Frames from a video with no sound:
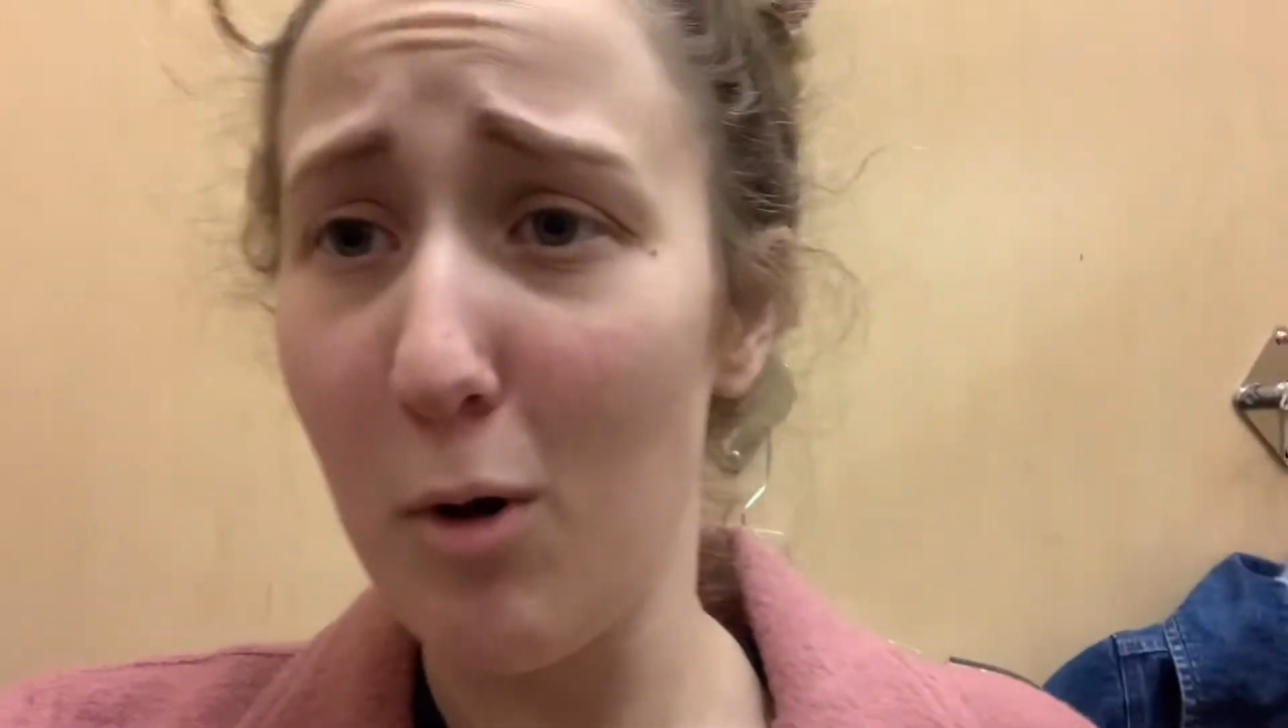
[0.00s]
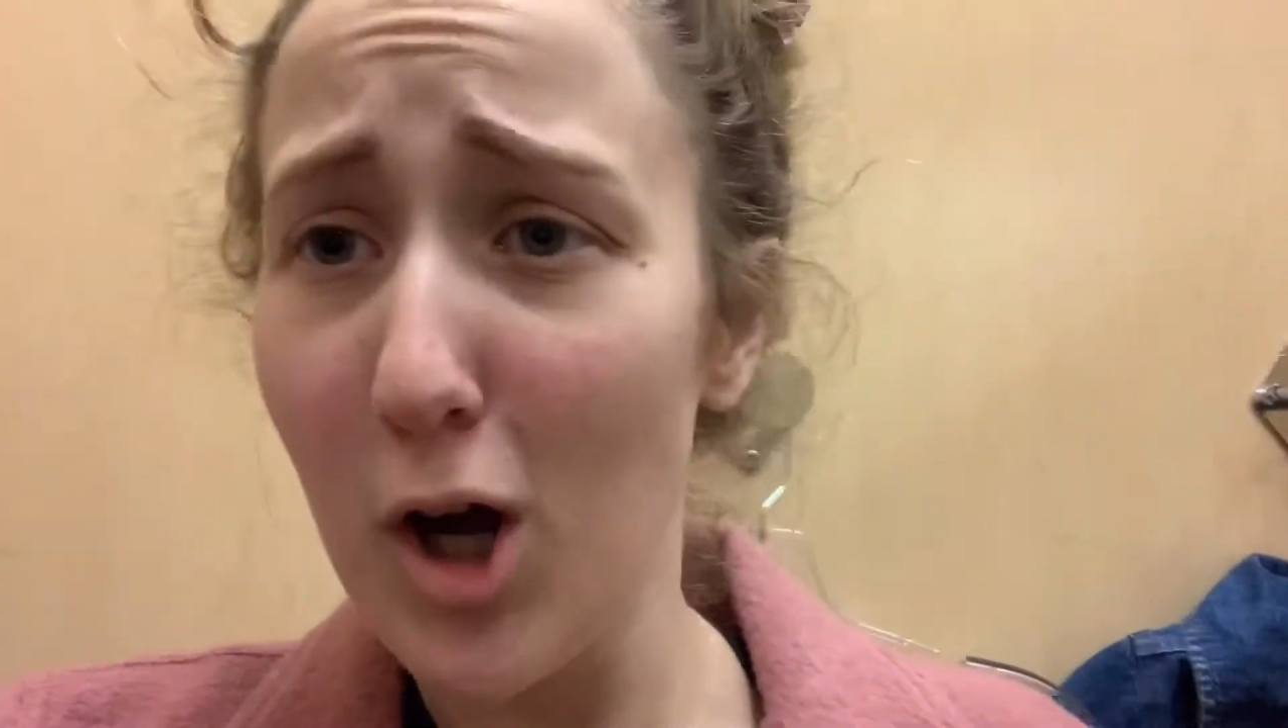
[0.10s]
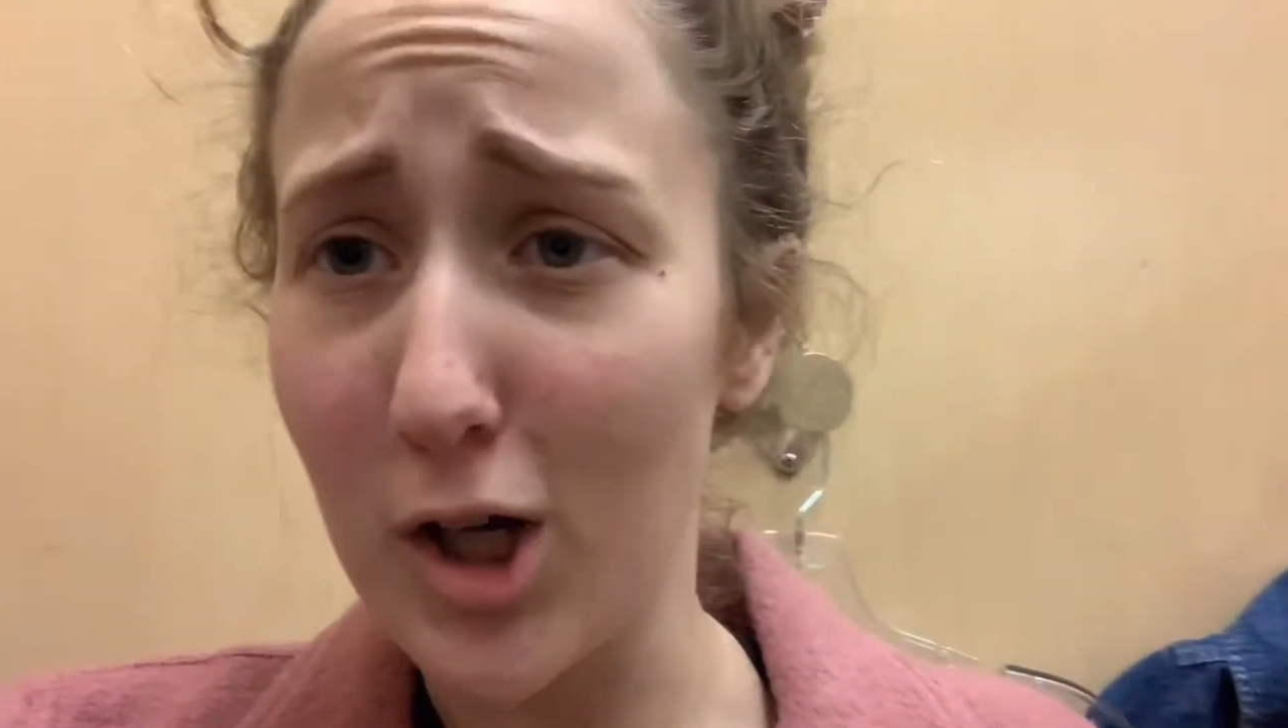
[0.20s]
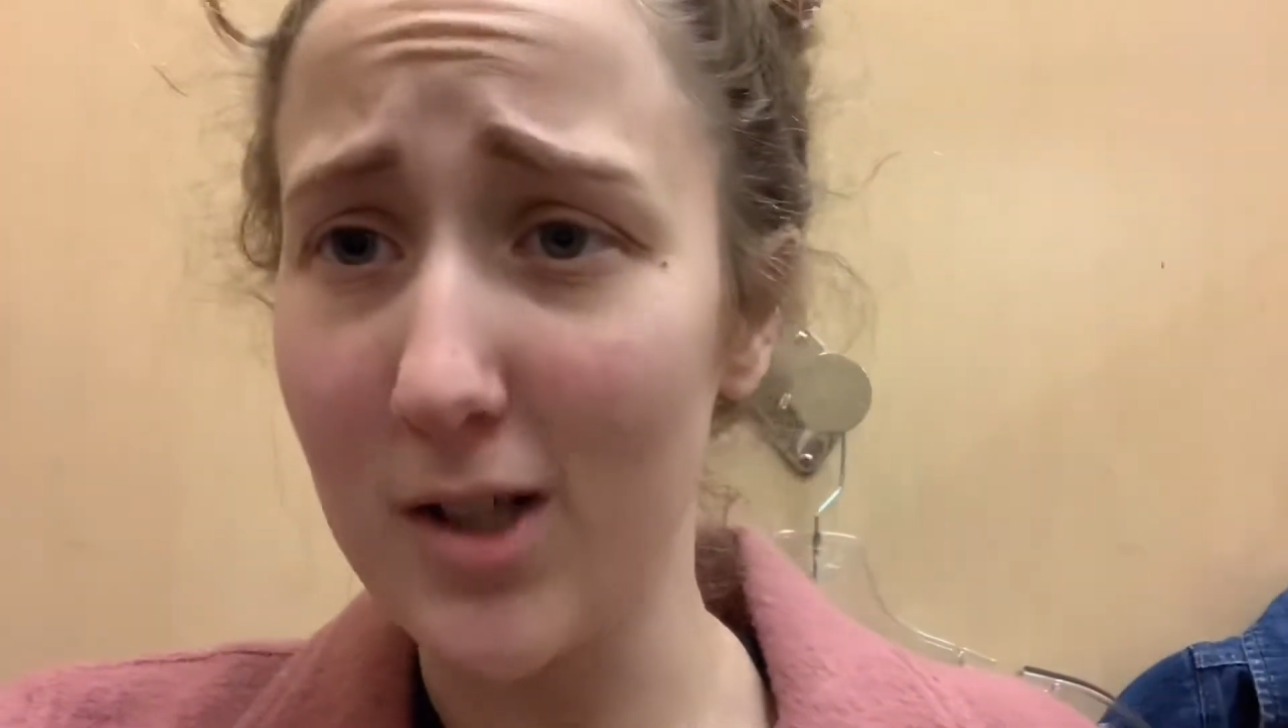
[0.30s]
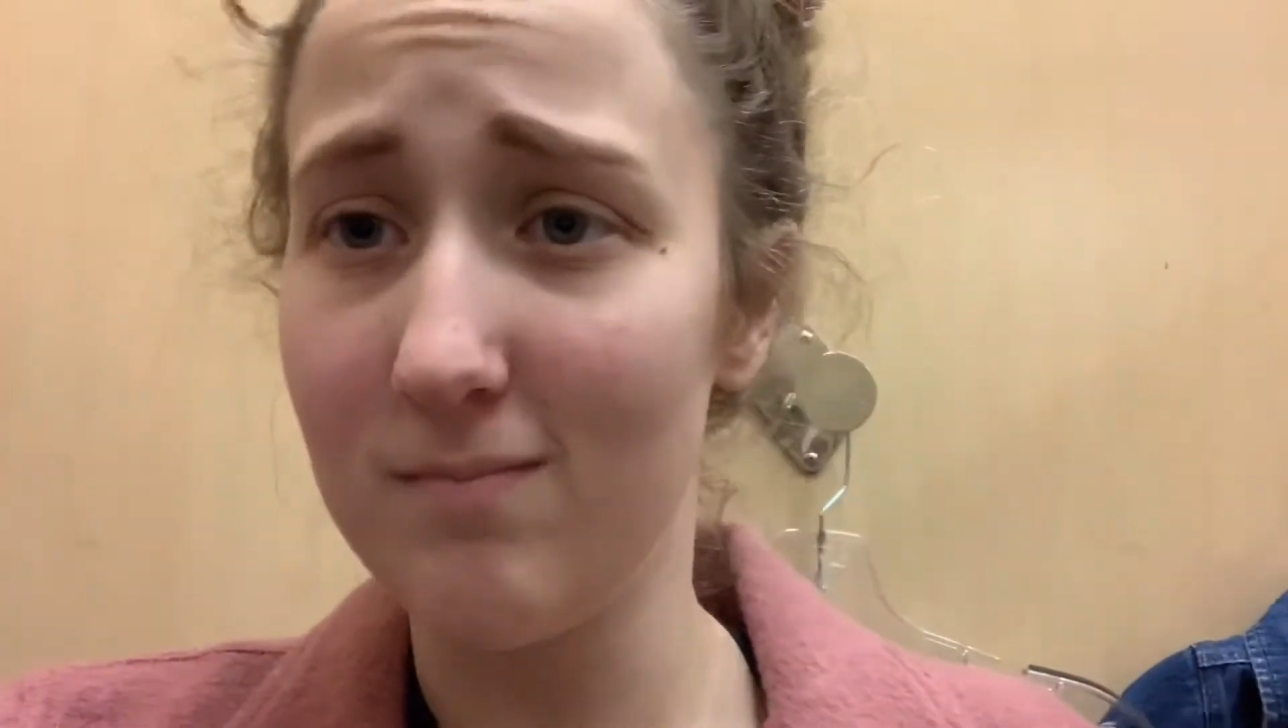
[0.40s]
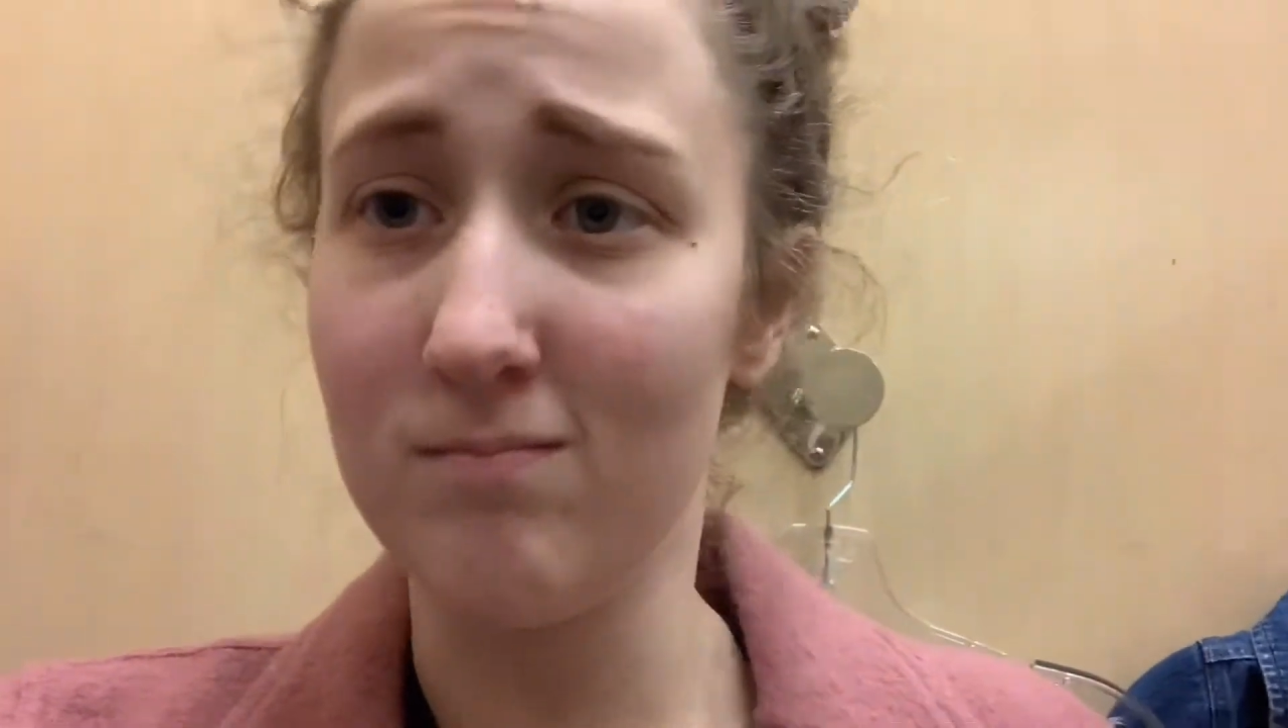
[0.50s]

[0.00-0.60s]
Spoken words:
work.